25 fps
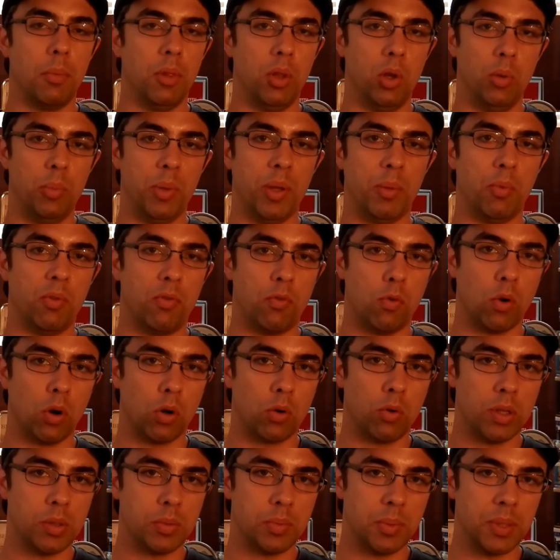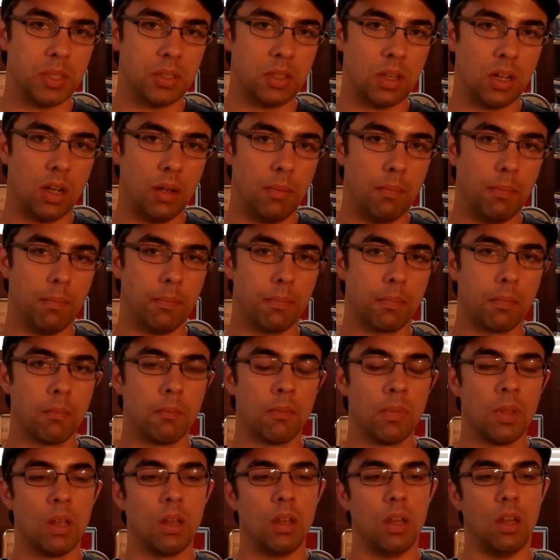a little bit before Christmas time,
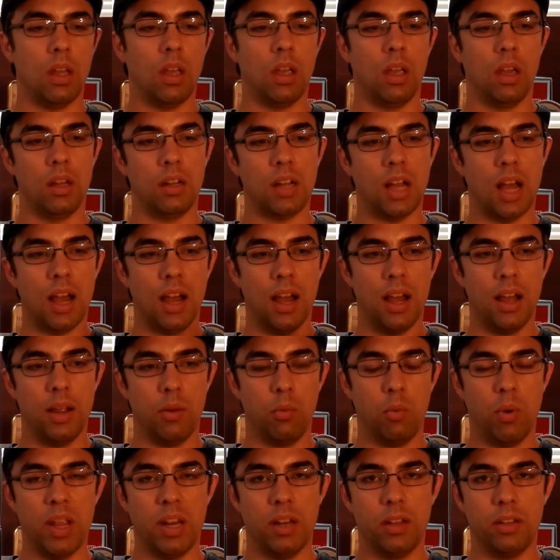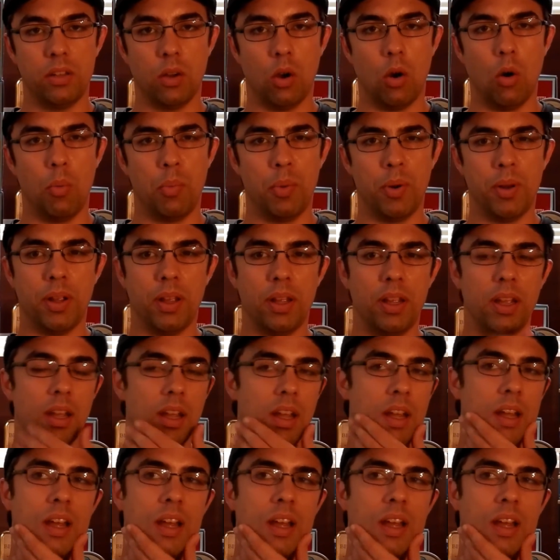and I waited to open it.